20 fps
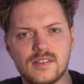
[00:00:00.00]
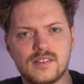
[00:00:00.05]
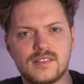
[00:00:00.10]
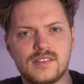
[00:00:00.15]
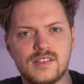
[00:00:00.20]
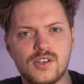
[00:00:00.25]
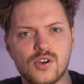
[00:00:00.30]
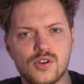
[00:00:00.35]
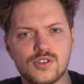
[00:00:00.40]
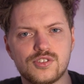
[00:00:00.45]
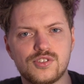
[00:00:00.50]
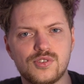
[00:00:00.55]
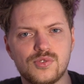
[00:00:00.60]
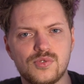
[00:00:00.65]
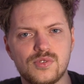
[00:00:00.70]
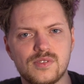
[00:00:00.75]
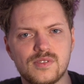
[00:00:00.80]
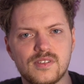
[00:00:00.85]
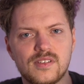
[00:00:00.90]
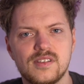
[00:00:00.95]
see you all
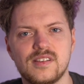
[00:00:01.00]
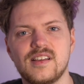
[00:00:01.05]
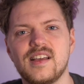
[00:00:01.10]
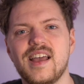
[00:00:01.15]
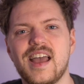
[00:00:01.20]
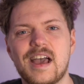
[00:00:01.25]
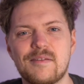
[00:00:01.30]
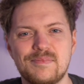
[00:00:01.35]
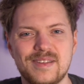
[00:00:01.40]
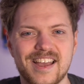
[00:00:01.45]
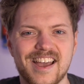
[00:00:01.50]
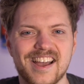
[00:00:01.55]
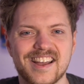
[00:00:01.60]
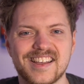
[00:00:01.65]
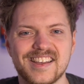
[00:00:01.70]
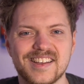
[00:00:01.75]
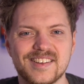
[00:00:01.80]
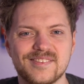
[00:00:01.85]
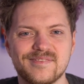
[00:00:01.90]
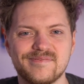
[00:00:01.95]
soon. Happy
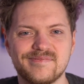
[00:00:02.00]
hacking.